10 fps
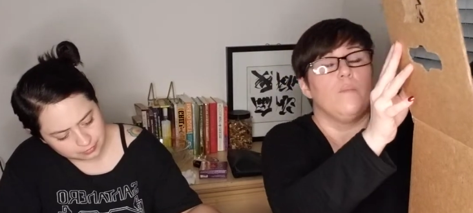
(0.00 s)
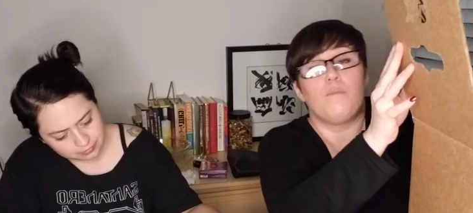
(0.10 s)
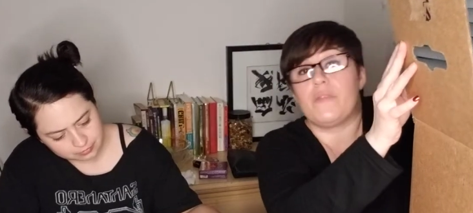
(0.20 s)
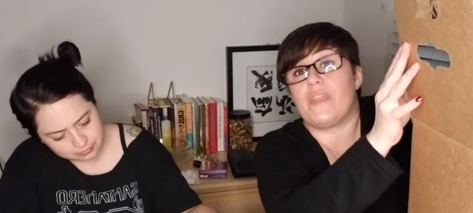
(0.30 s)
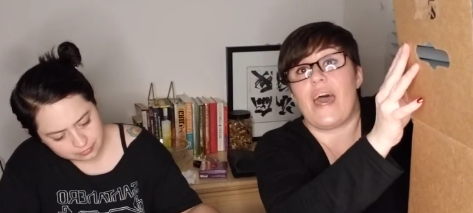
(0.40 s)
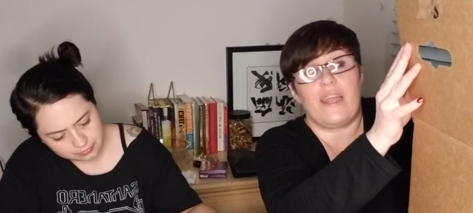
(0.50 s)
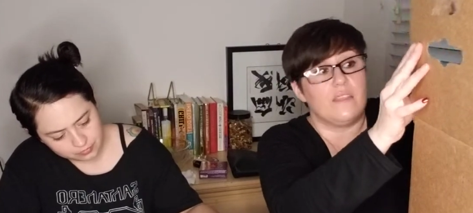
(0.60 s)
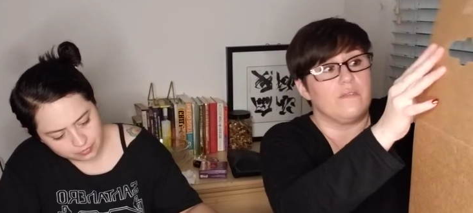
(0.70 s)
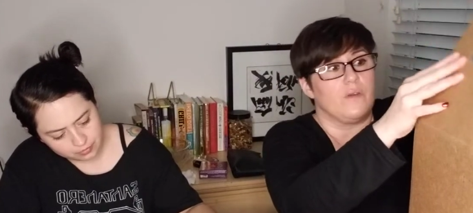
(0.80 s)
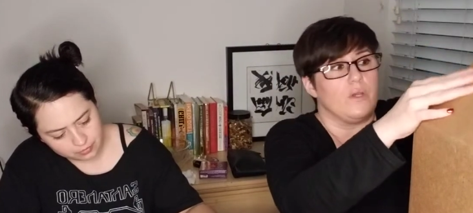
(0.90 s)
Speaker 1: But that
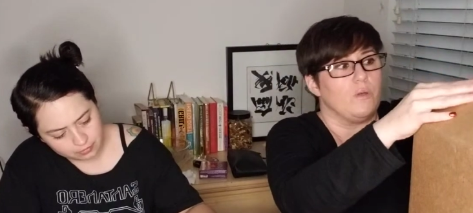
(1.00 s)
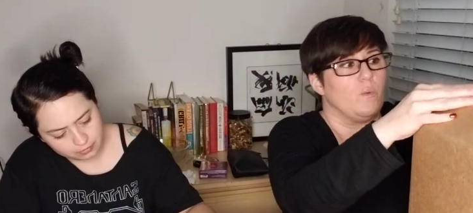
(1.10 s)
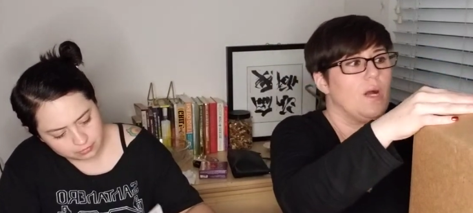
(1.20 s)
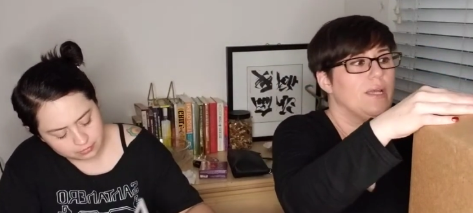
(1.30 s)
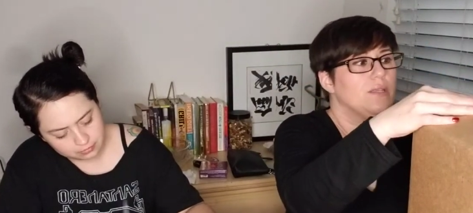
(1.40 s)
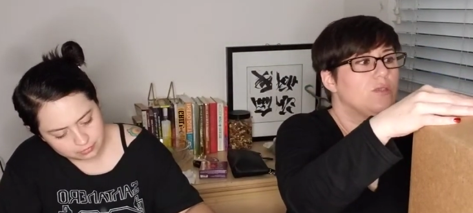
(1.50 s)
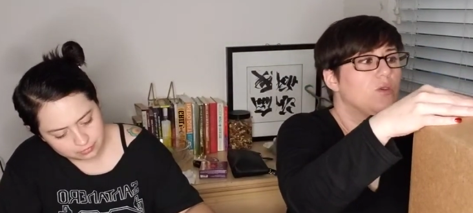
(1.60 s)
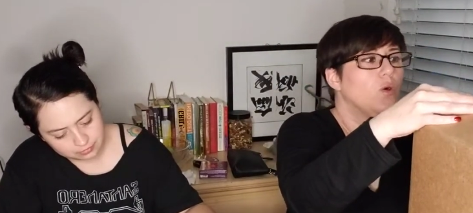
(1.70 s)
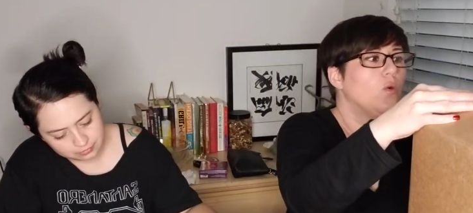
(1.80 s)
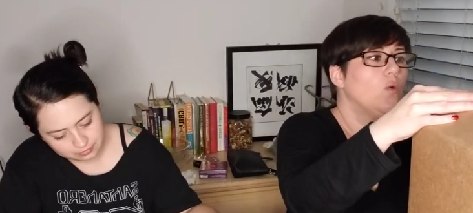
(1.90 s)
is a very good wine.
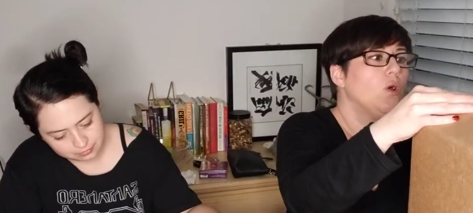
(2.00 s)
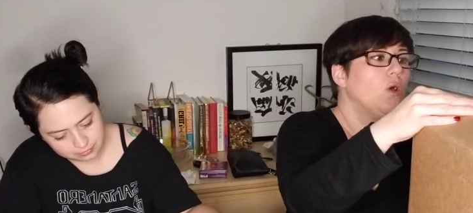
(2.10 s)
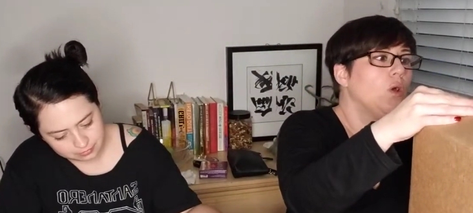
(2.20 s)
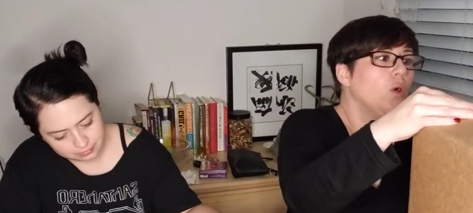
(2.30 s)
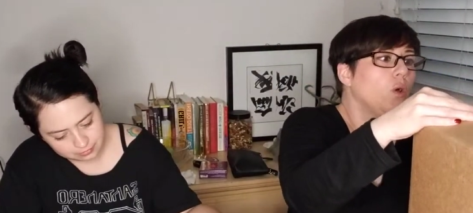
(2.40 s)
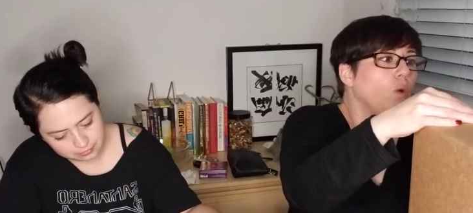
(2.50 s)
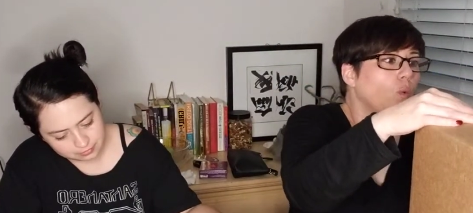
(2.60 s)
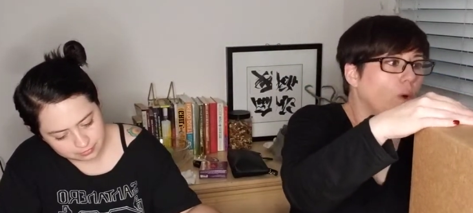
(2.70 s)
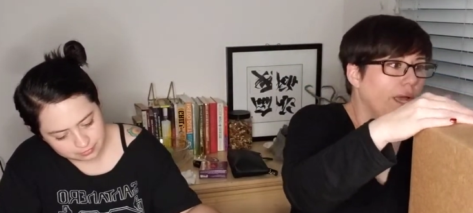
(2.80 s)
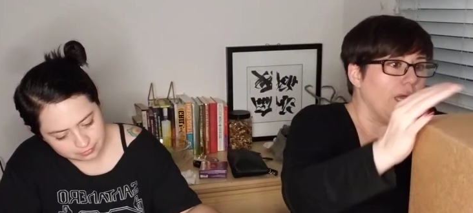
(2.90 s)
So
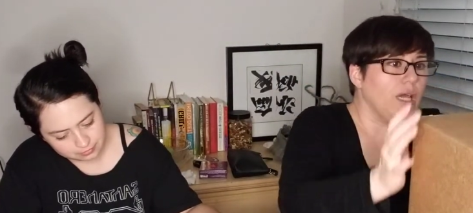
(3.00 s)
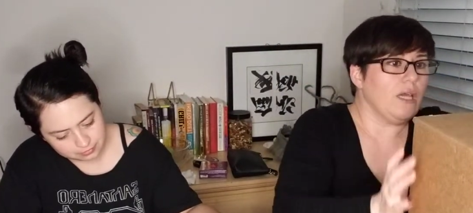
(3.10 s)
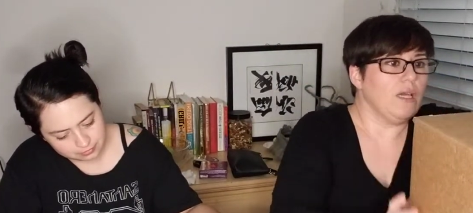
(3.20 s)
Winc,